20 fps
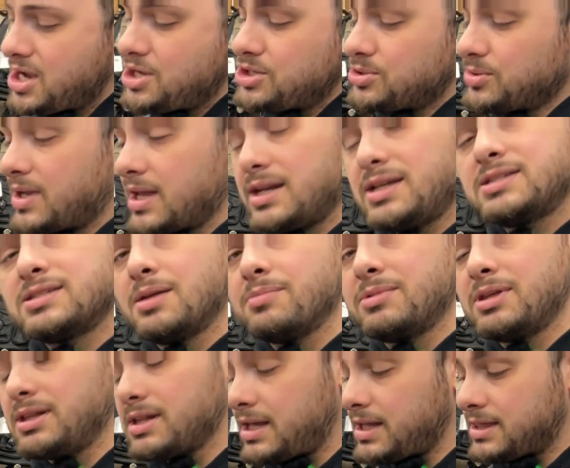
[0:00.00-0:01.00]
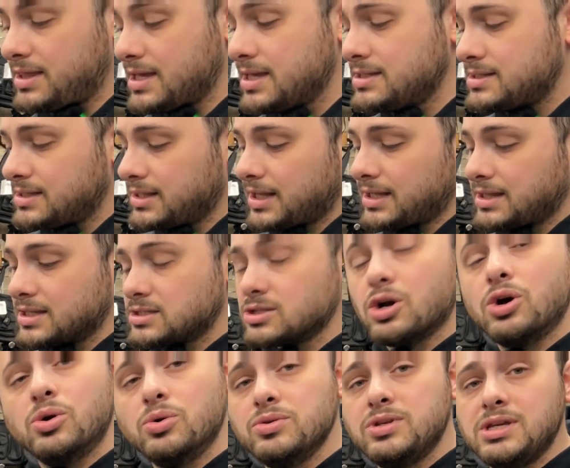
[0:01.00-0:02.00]
So getting something like this
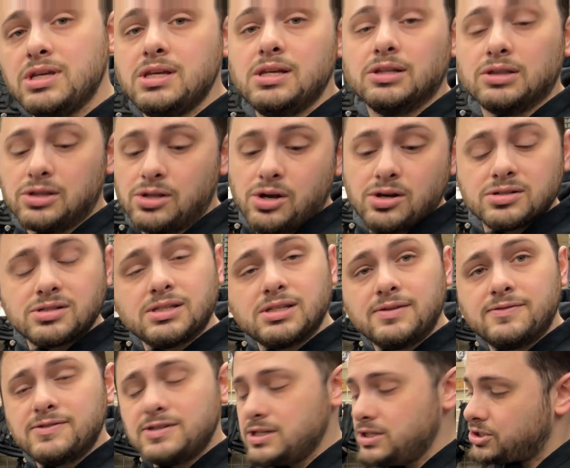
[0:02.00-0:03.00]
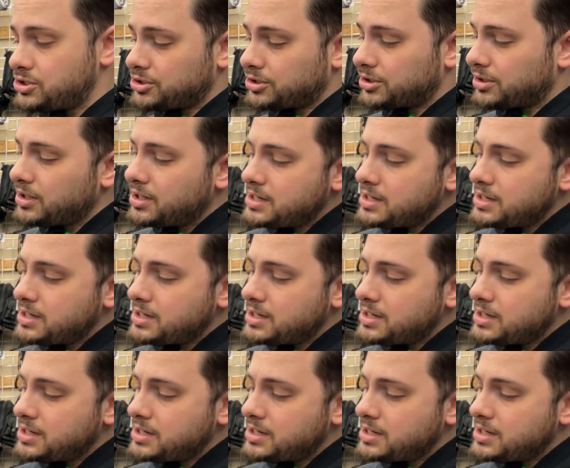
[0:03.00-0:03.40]
OD long sleeve t-shirt